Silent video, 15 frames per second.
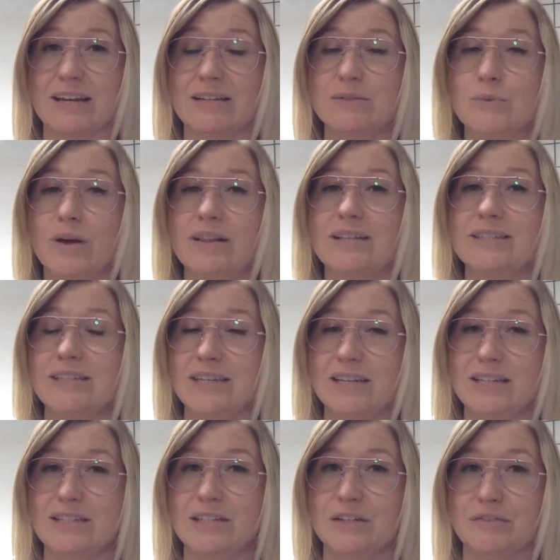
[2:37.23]
as well as
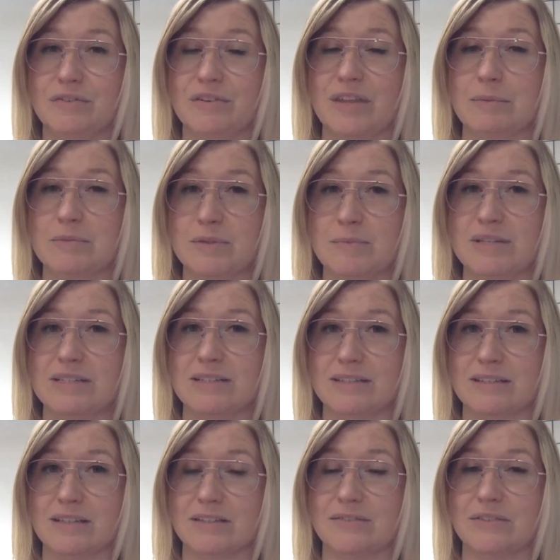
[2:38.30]
easier for them to be
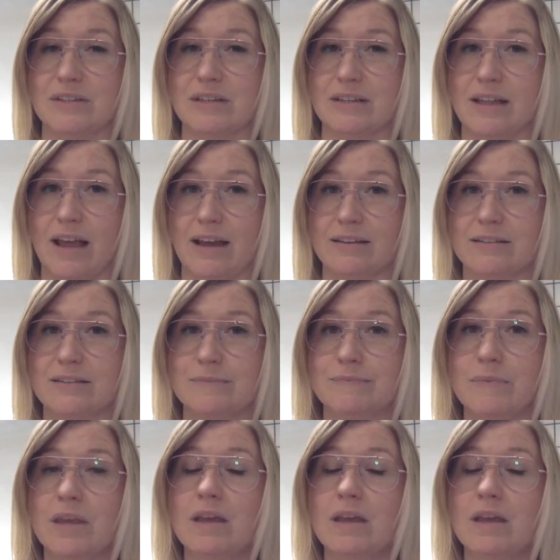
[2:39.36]
successful in class.